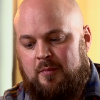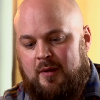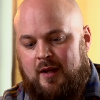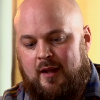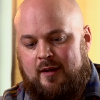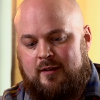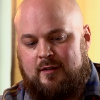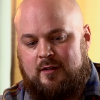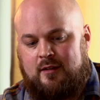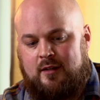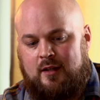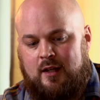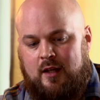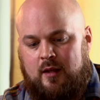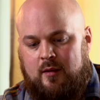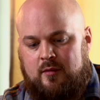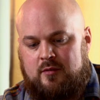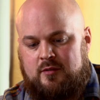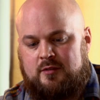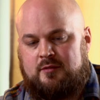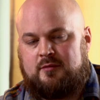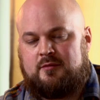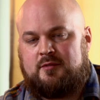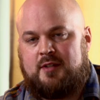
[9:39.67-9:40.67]
But
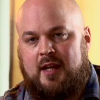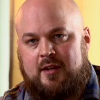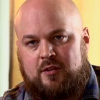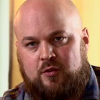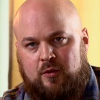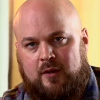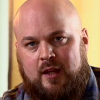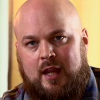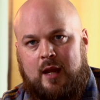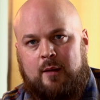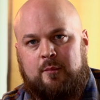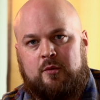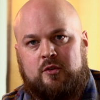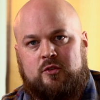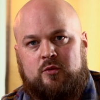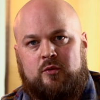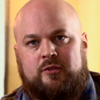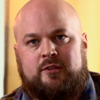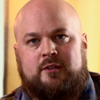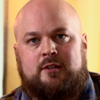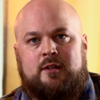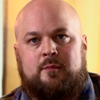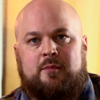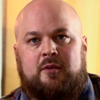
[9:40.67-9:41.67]
nicer cameras
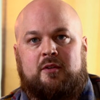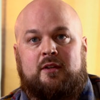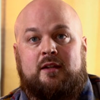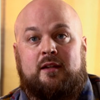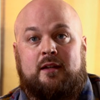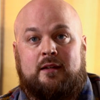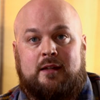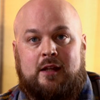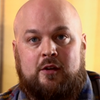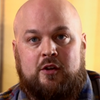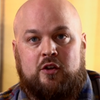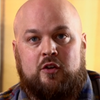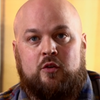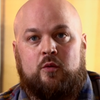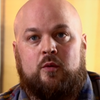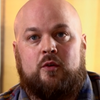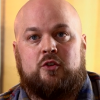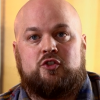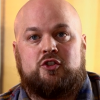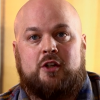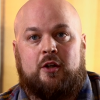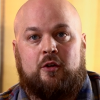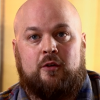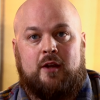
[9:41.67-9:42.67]
will typically allow you to do
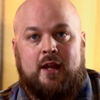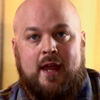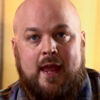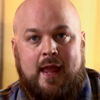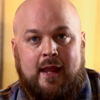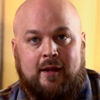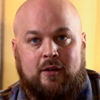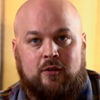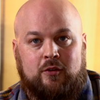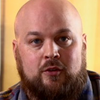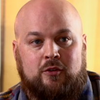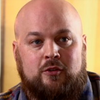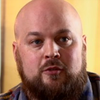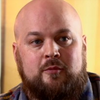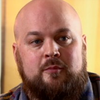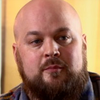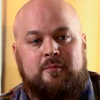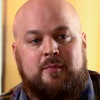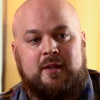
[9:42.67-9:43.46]
a shutter angle,